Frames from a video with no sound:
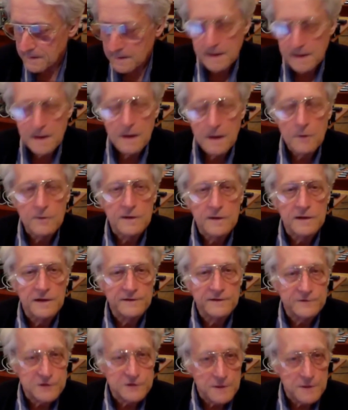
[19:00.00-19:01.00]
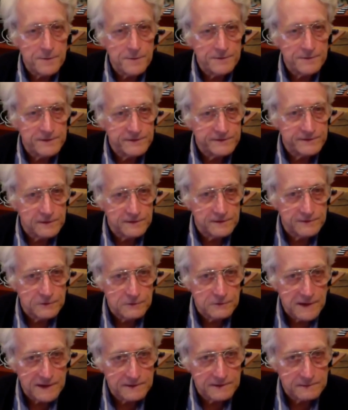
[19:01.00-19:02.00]
Okay, let's jump over to the story of
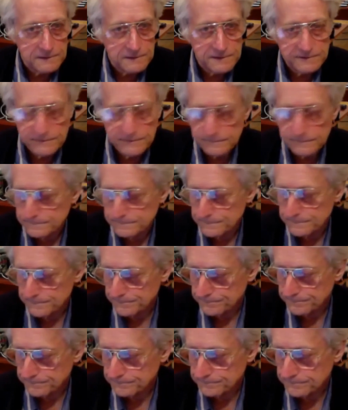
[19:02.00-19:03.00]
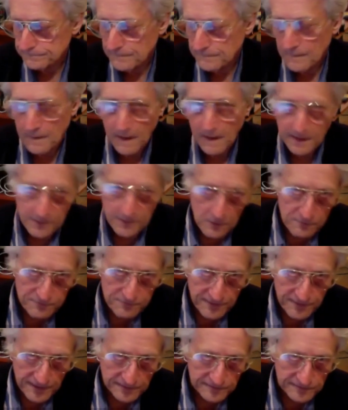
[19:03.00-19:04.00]
directories. I go
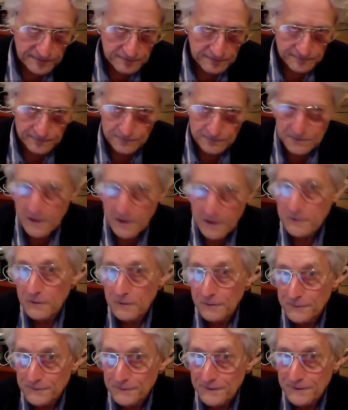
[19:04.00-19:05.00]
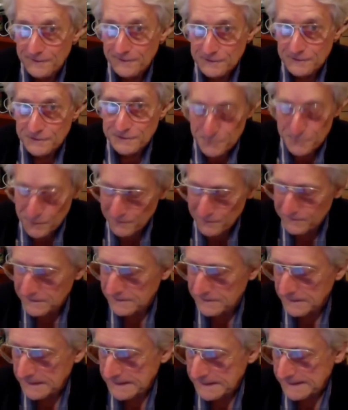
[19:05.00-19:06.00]
fast here, so not all the transitions are perfect.
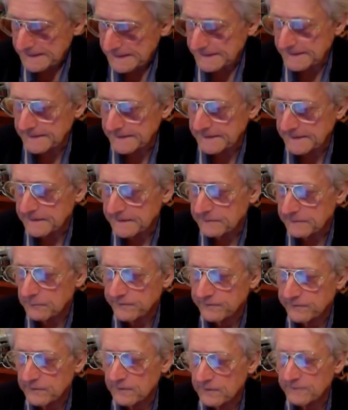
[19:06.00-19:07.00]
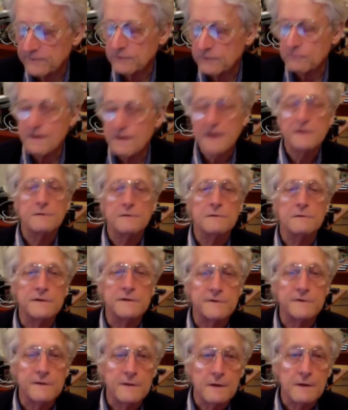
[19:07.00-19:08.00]
The story of directories and
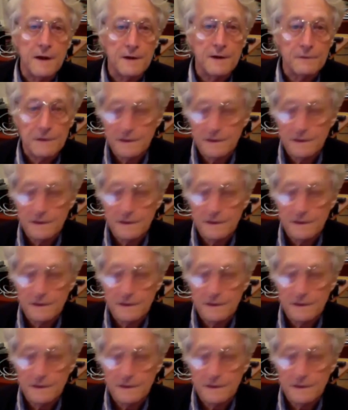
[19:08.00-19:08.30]
their hierarchy.